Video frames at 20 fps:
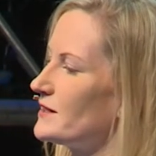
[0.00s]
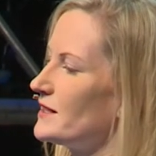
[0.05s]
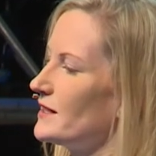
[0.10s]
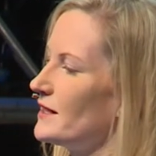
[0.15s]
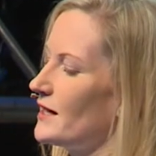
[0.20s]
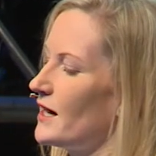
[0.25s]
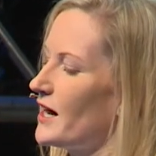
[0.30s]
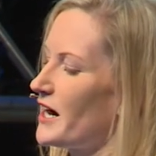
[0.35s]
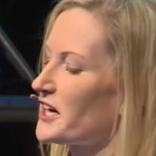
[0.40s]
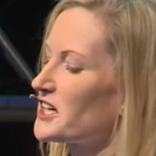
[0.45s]

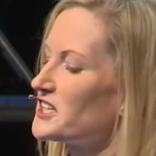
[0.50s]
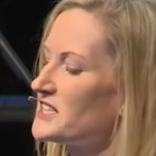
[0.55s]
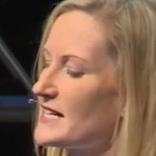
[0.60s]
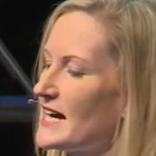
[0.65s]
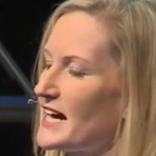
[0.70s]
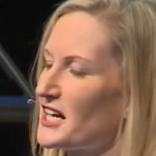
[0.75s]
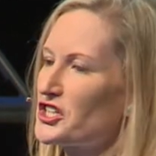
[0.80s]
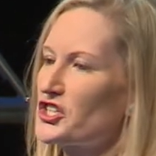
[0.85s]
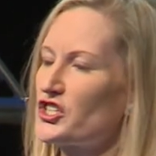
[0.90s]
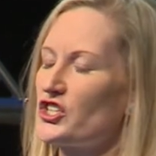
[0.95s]
the
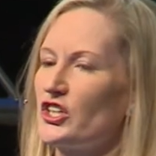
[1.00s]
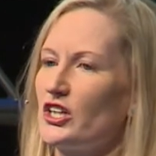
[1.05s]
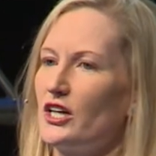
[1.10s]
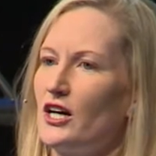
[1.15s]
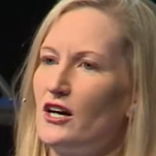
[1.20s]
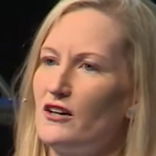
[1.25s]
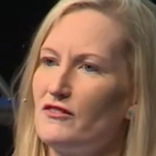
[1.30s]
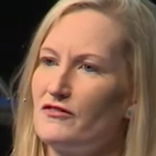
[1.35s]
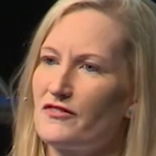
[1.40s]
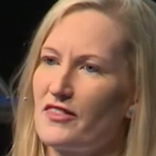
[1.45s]
architecture
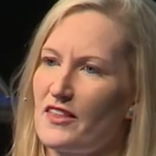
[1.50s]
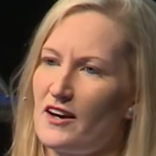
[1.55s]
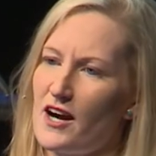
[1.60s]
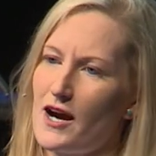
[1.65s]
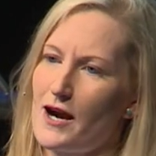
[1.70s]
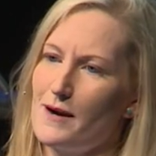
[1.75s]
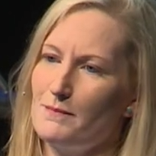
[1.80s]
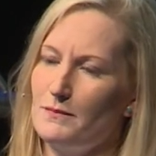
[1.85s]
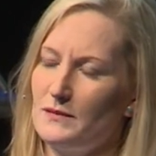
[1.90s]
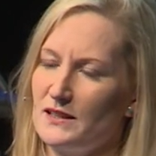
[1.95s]
of the
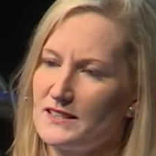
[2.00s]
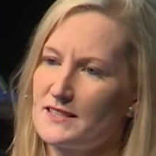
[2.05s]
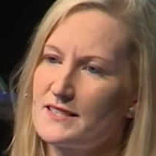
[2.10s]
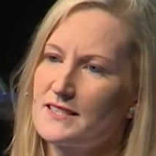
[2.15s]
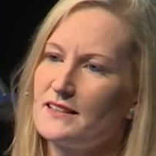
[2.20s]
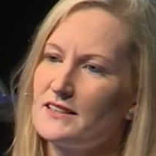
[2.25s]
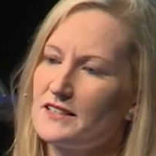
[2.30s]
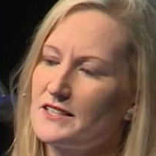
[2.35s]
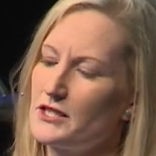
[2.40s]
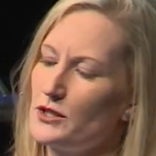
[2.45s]
heart
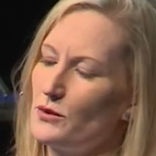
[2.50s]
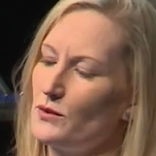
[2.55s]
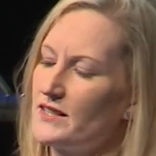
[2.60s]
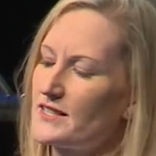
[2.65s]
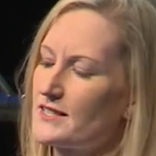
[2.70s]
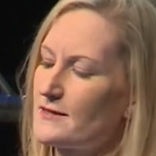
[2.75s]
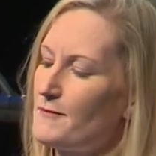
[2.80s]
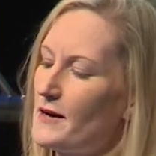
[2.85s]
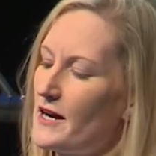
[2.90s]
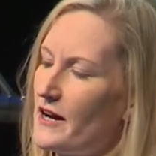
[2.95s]
muscle to
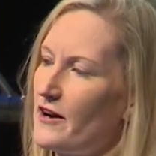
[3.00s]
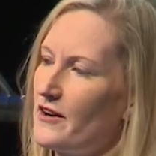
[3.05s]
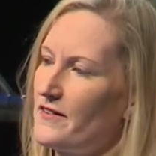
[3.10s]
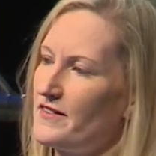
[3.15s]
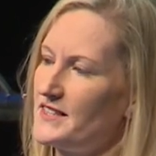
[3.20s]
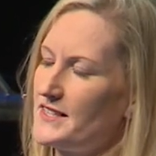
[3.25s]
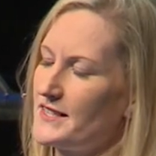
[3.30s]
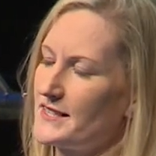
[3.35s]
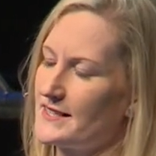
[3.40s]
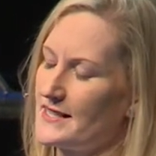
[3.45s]
inspire
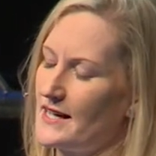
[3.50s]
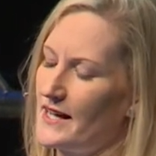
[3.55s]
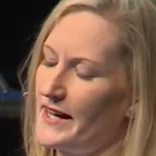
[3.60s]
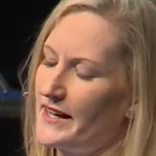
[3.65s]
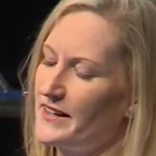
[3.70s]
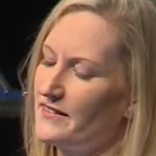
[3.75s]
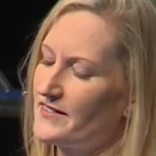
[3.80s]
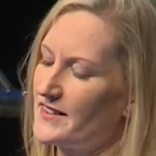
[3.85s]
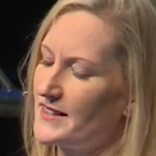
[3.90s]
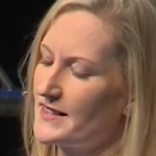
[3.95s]
the
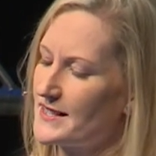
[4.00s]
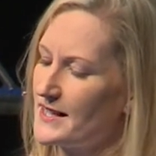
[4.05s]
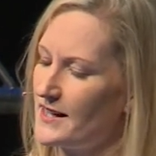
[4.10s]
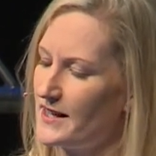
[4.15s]
design of this